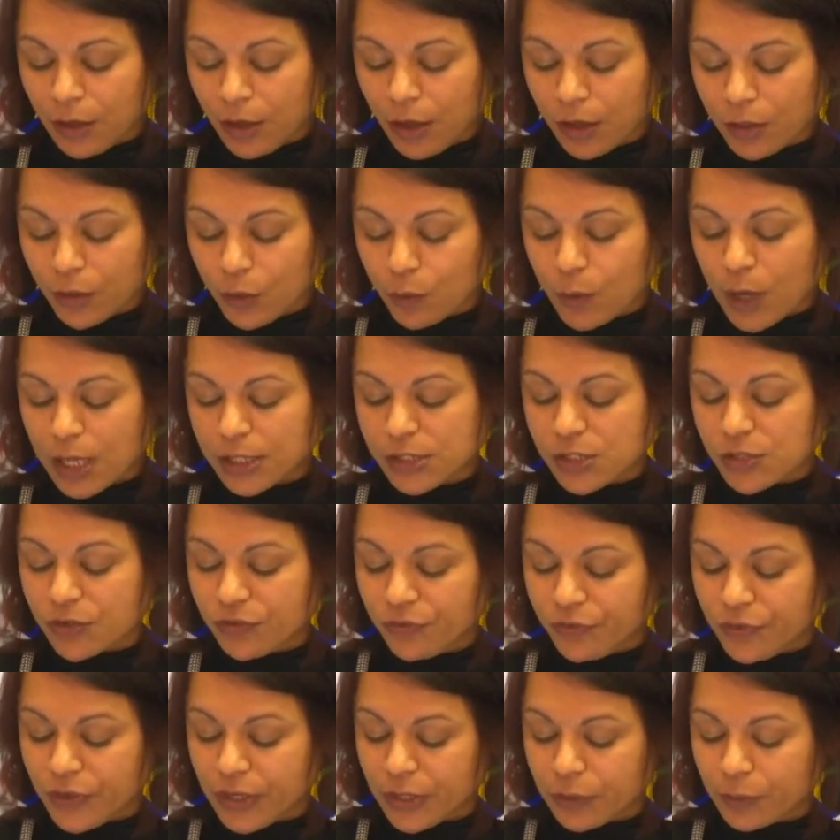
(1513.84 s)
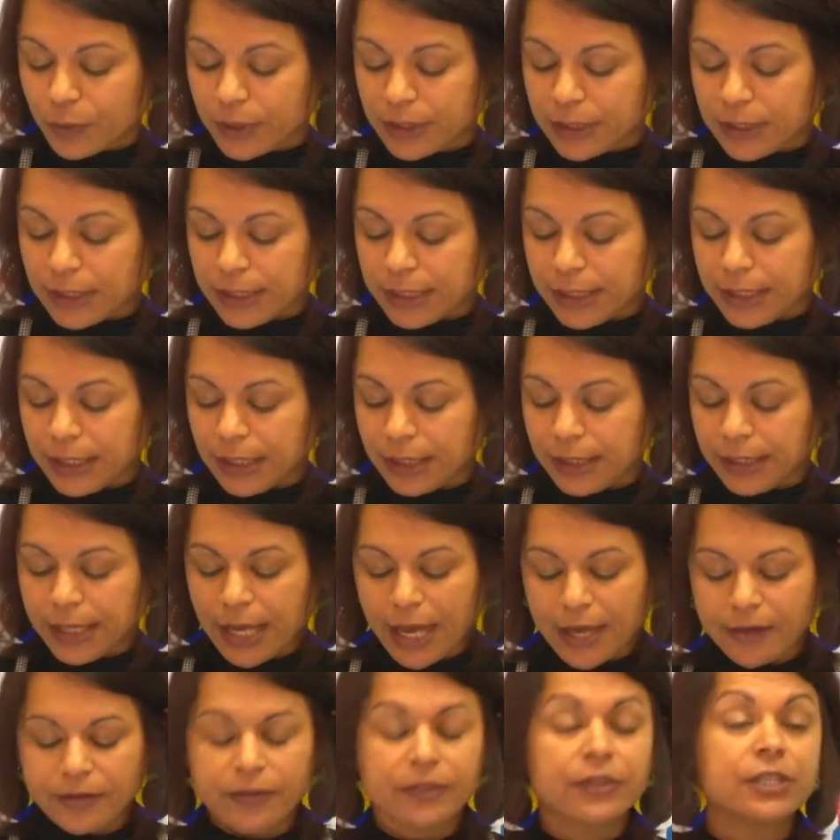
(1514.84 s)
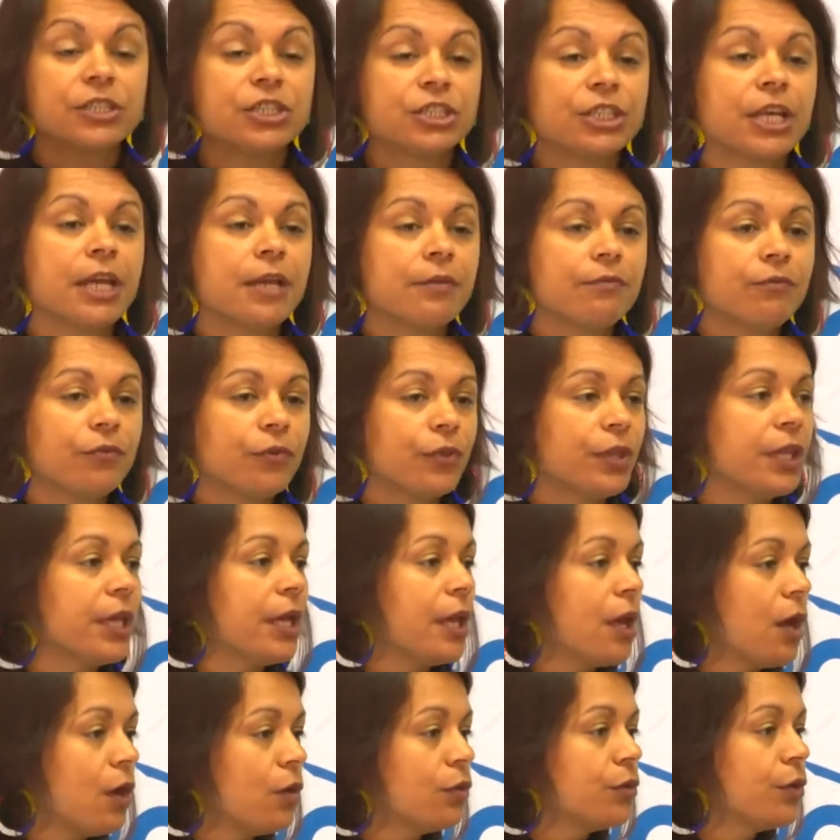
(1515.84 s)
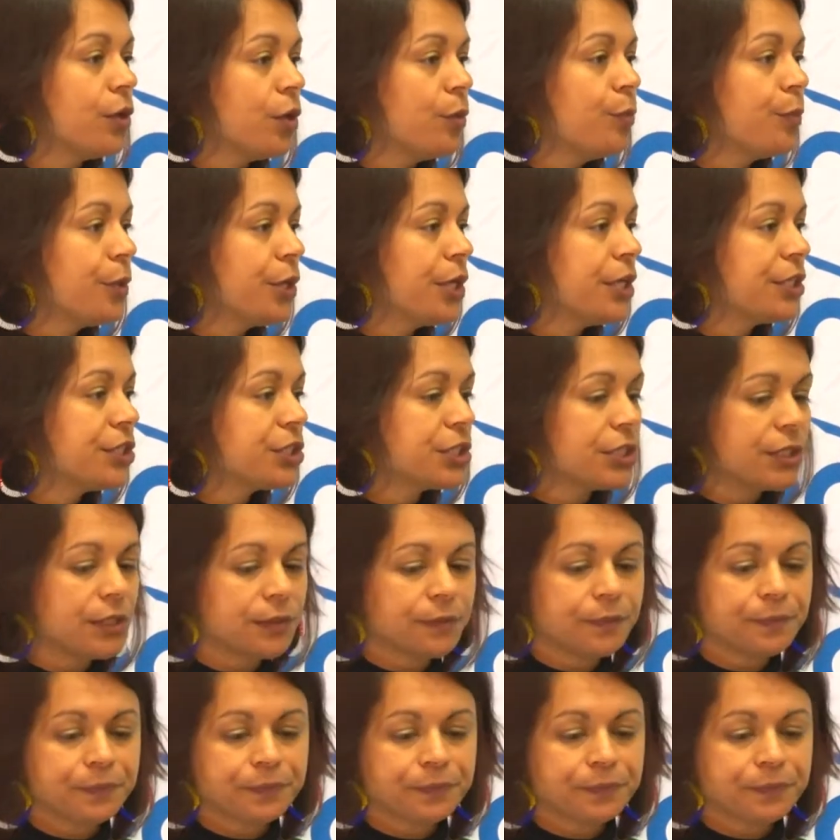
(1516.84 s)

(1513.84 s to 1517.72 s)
are the ones who frequently carry the shame for their own oppression.